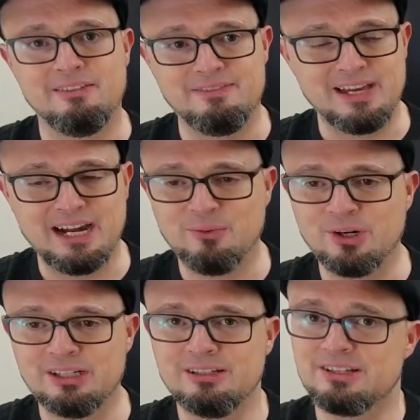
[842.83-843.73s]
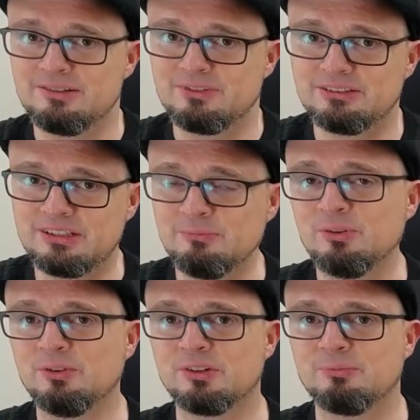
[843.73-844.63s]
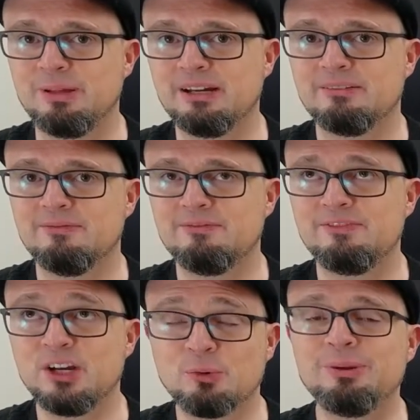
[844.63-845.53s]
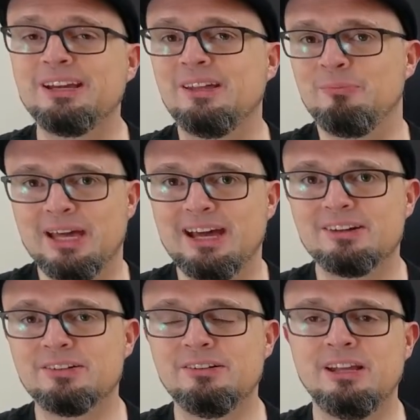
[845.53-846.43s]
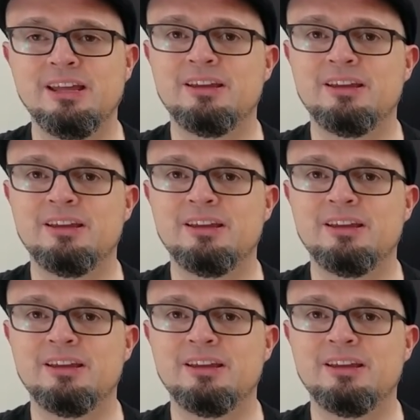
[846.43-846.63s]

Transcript: That one is a simpler finger picking pattern,